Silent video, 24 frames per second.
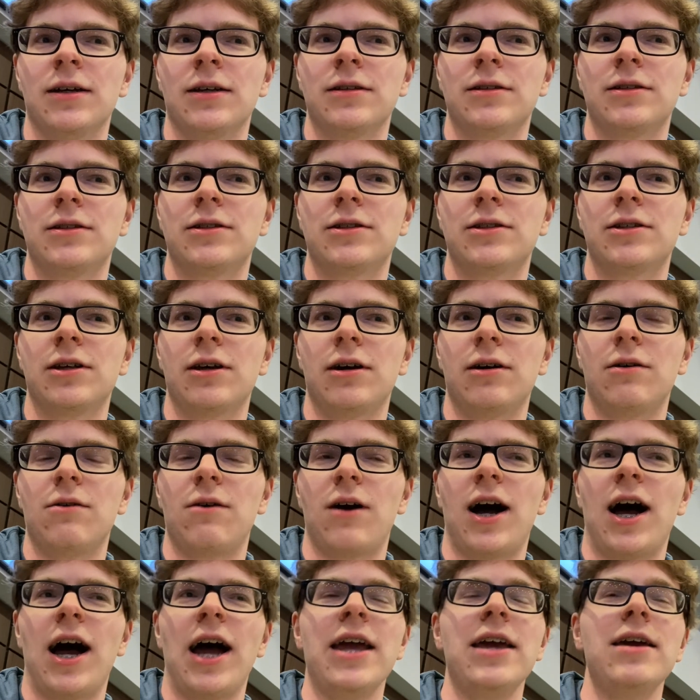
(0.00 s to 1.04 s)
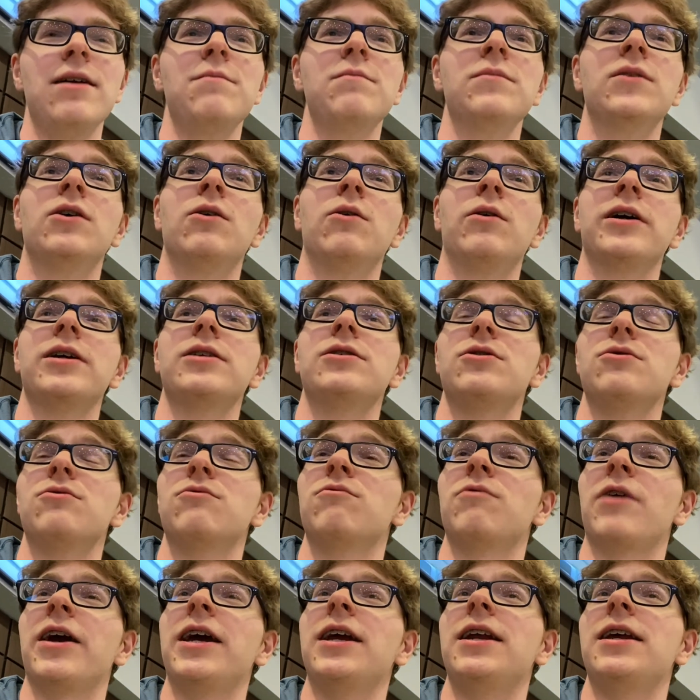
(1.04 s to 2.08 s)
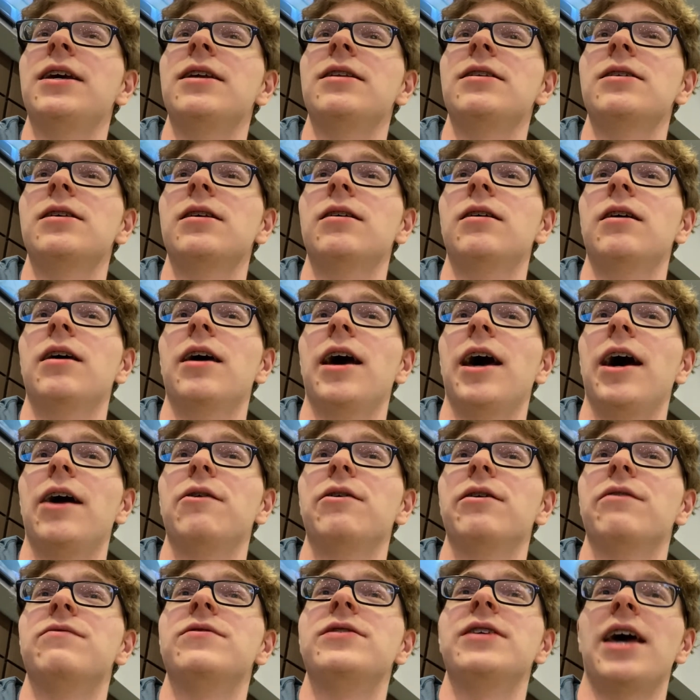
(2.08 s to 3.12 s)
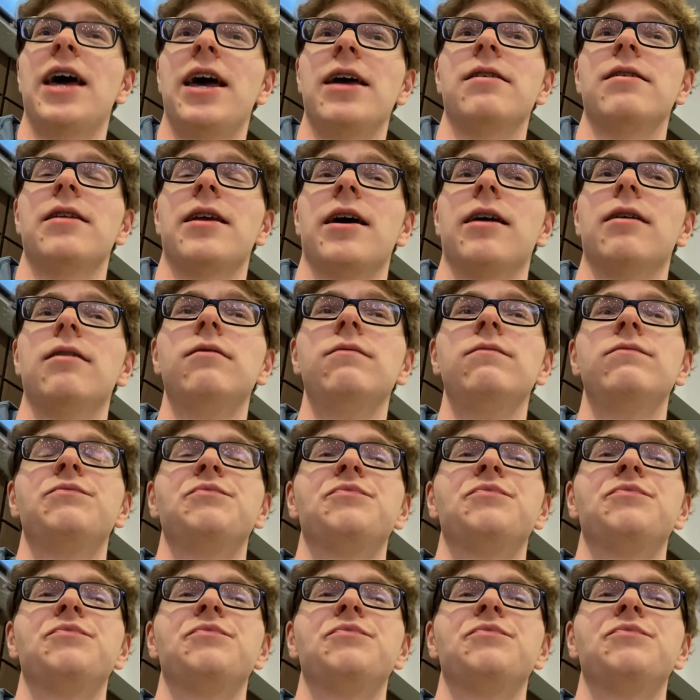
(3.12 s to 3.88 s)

So I am going to rate it out of 10 now.